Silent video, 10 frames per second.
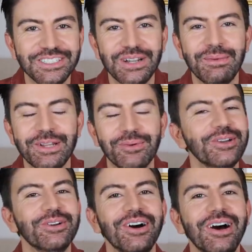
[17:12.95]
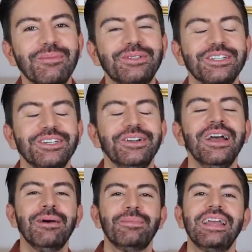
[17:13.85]
Do let me know what you're up to.
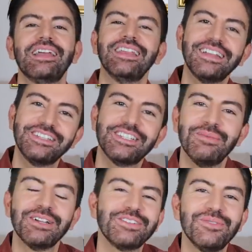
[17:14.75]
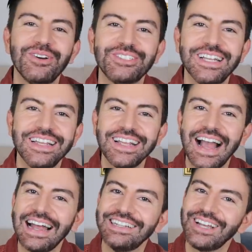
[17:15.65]
But yeah, thank you so much for watching
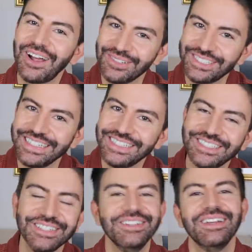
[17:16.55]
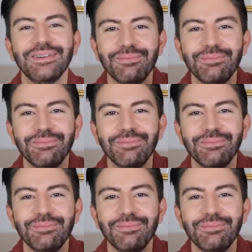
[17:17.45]
and I will see you soon.